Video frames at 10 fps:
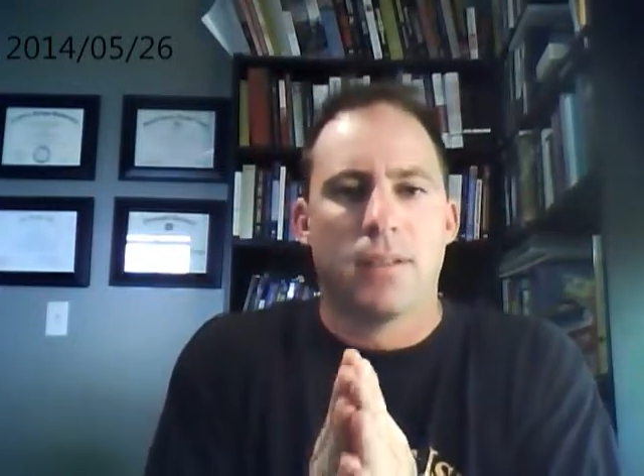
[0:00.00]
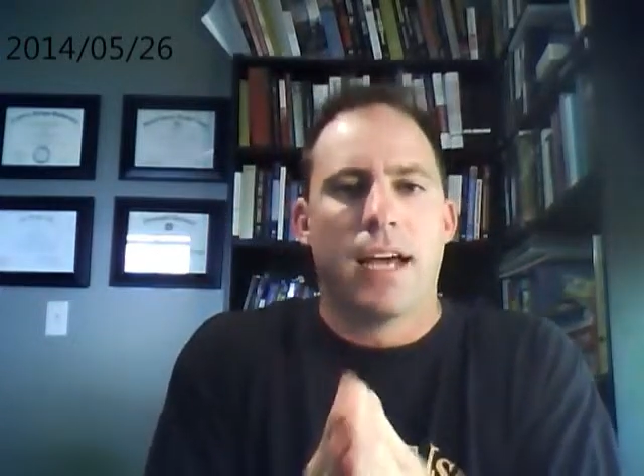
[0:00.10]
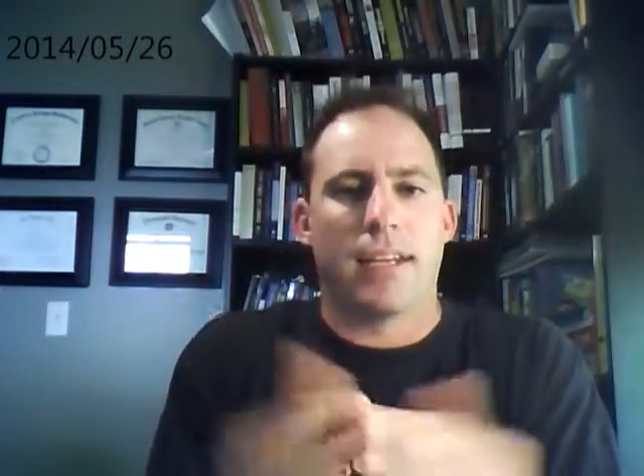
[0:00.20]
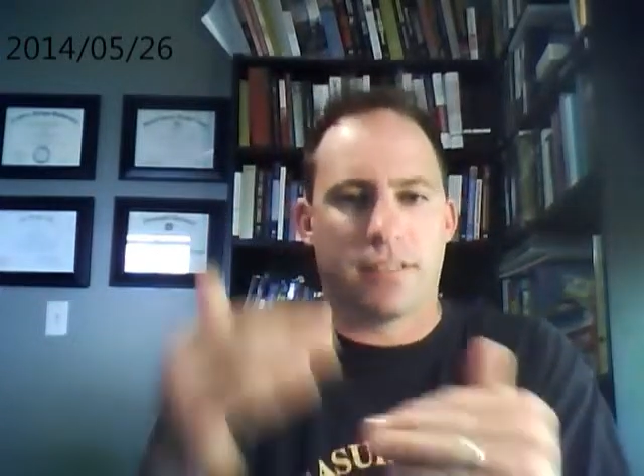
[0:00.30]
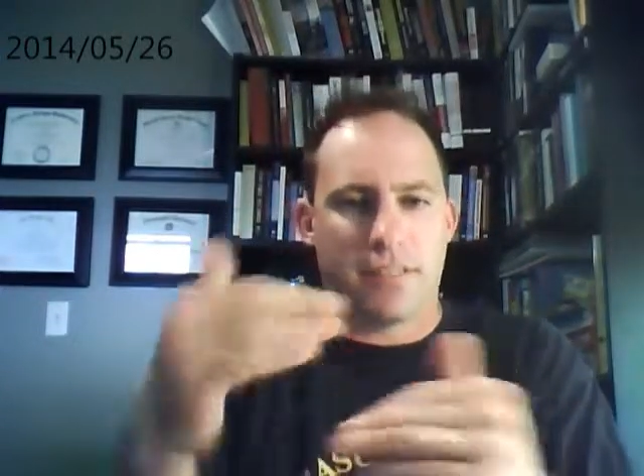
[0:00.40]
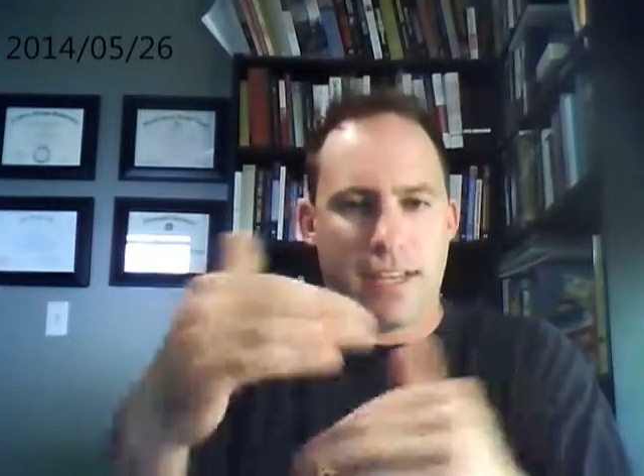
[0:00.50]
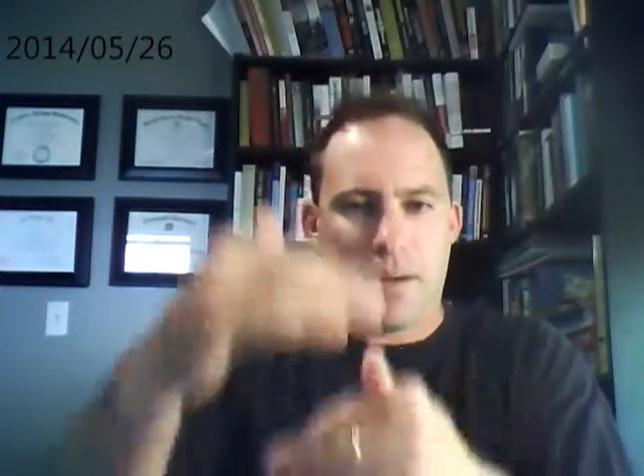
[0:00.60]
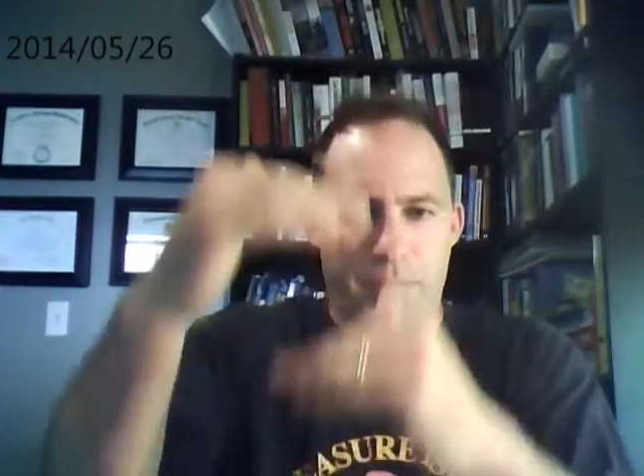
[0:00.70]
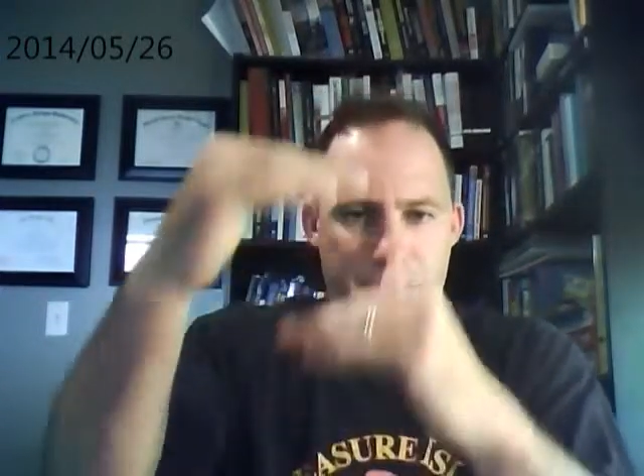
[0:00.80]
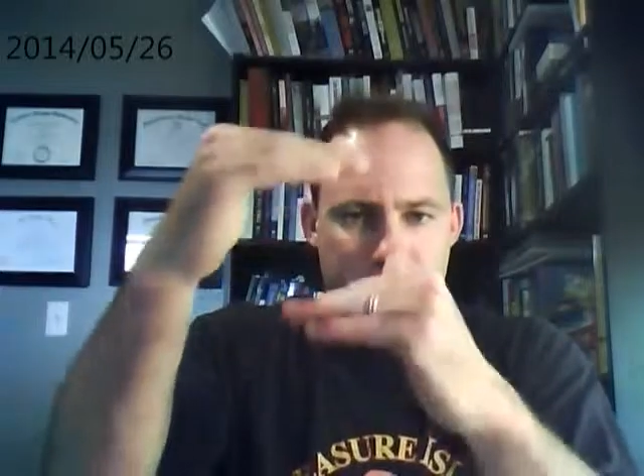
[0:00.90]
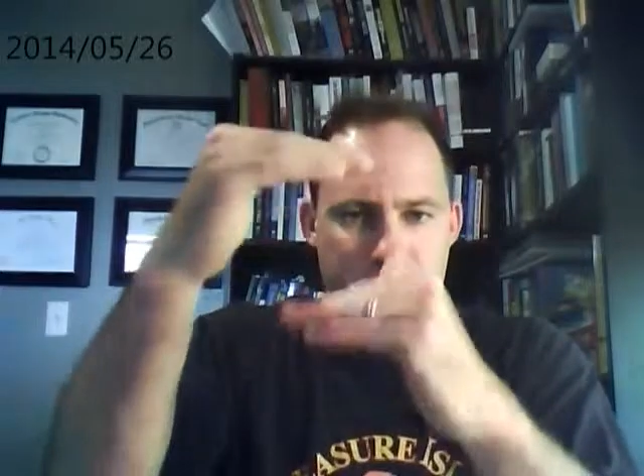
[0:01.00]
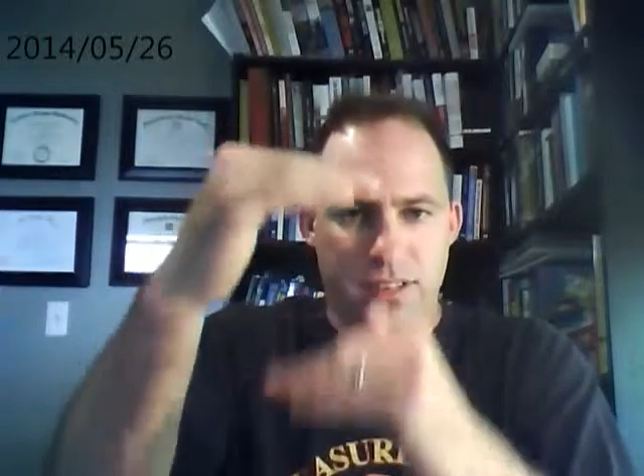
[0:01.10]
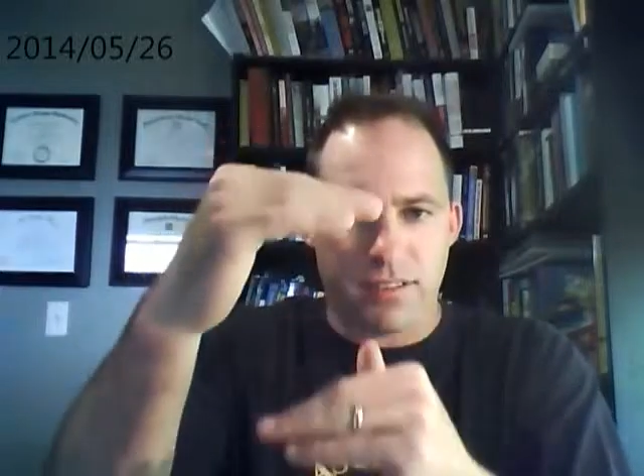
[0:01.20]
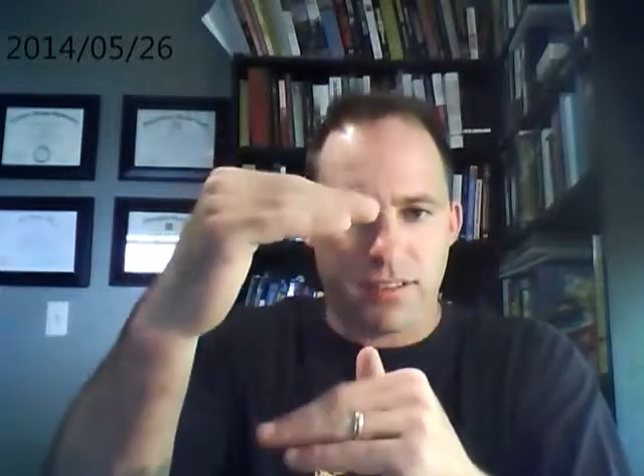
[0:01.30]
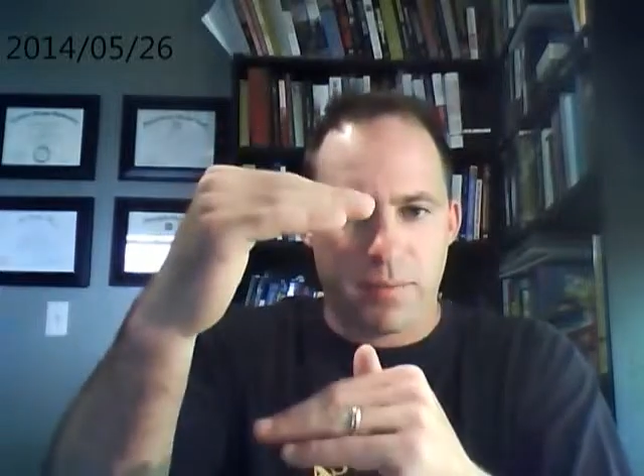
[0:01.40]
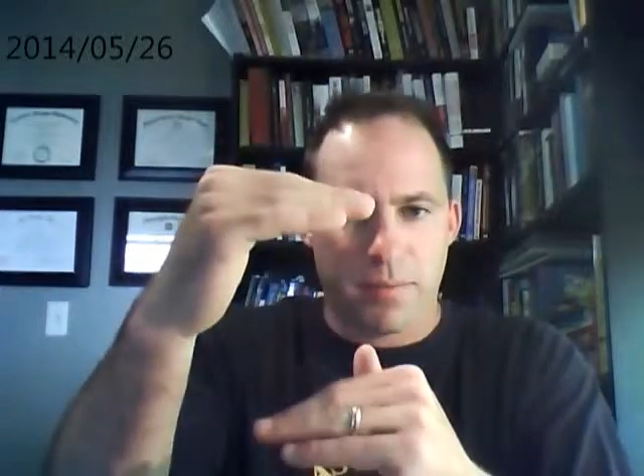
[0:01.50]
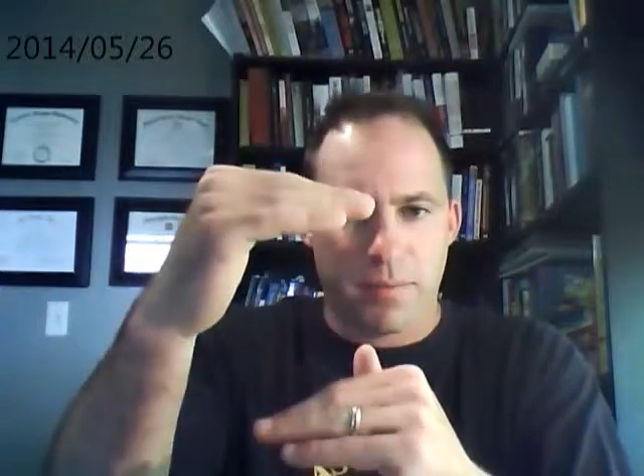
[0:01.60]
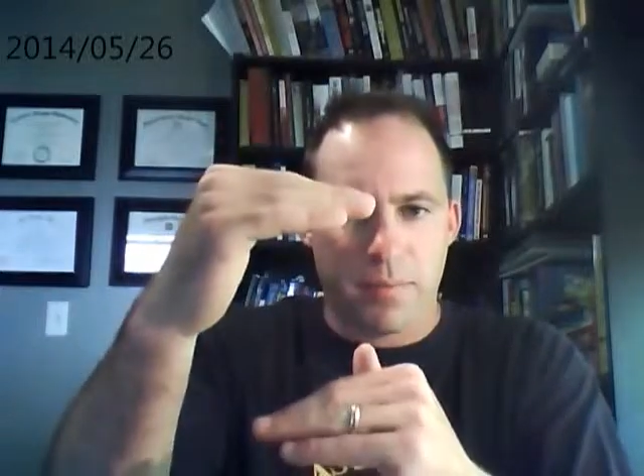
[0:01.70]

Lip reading: and it set up this system